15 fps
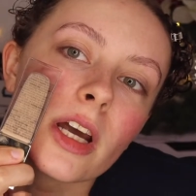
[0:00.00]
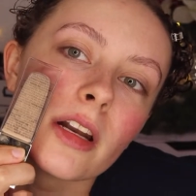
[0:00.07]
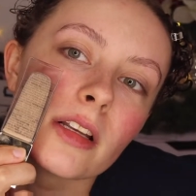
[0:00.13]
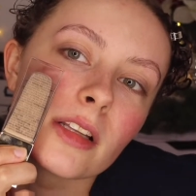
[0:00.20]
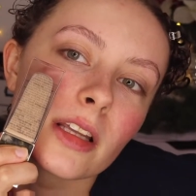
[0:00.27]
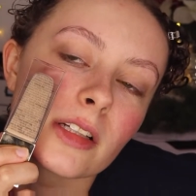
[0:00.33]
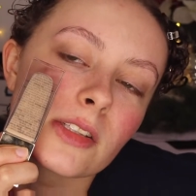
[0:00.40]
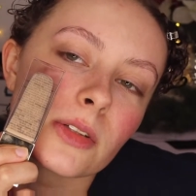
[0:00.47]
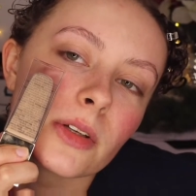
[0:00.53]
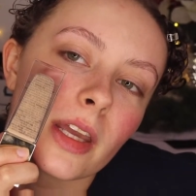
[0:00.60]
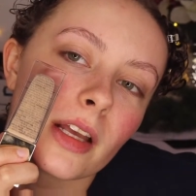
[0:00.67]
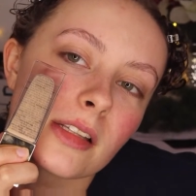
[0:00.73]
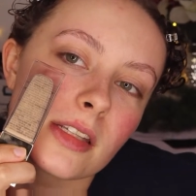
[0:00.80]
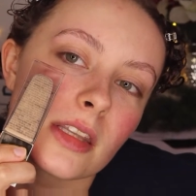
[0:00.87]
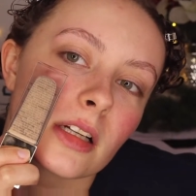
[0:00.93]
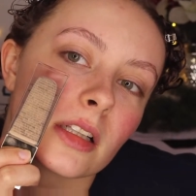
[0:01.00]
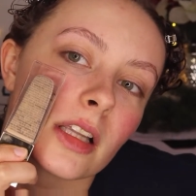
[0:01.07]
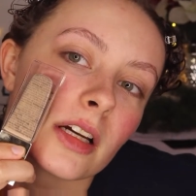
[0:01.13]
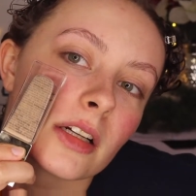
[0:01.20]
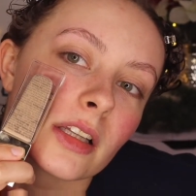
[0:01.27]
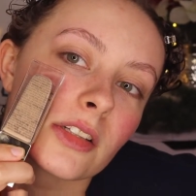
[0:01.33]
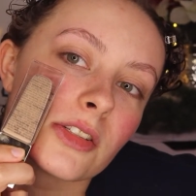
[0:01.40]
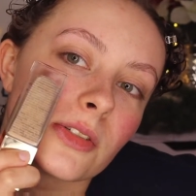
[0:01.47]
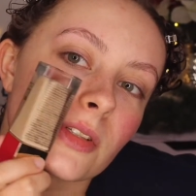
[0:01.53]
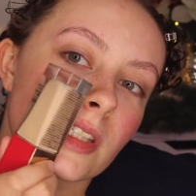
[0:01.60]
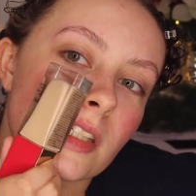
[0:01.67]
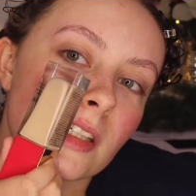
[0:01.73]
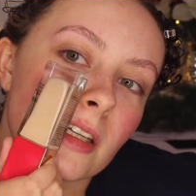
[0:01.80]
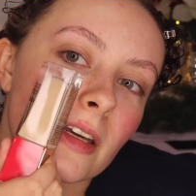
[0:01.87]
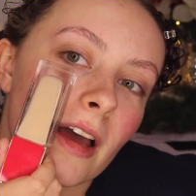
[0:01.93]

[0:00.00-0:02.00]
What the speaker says: it like so you can't see the glare. Like, do you see